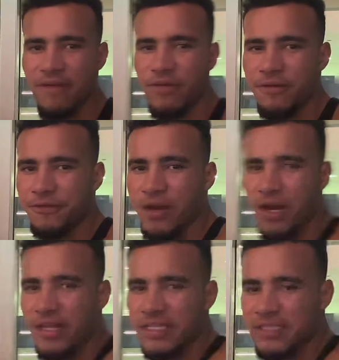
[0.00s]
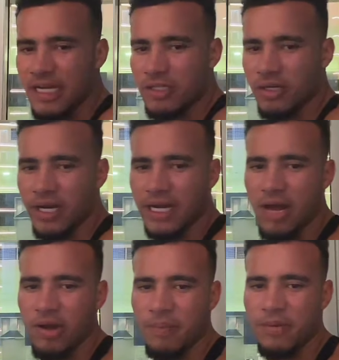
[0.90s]
Everyone follow this TikTok
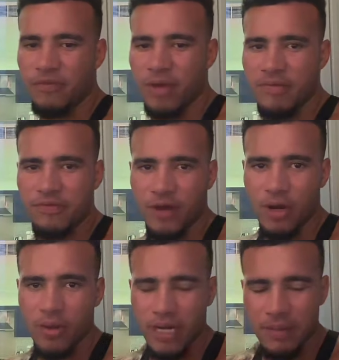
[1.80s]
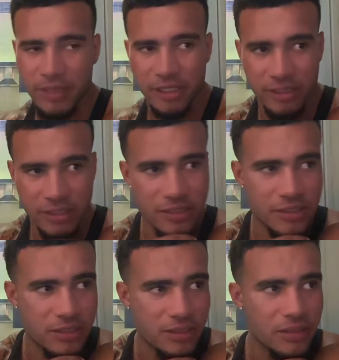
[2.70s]
account up if you ain't following it
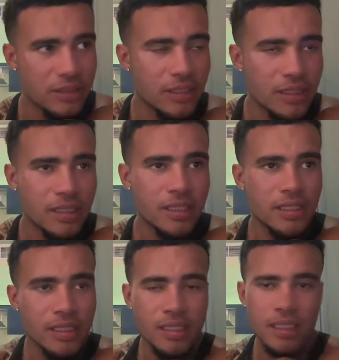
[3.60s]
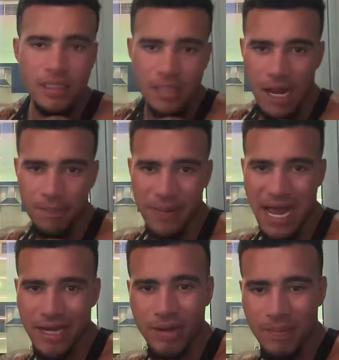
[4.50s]
because I'm
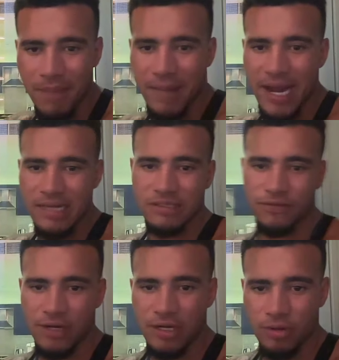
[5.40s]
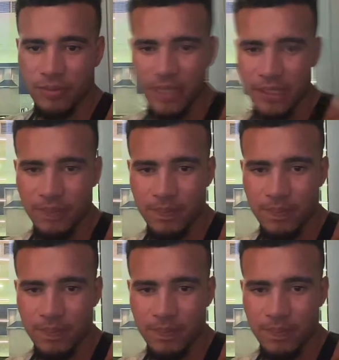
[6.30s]
banned on my mains for a little bit.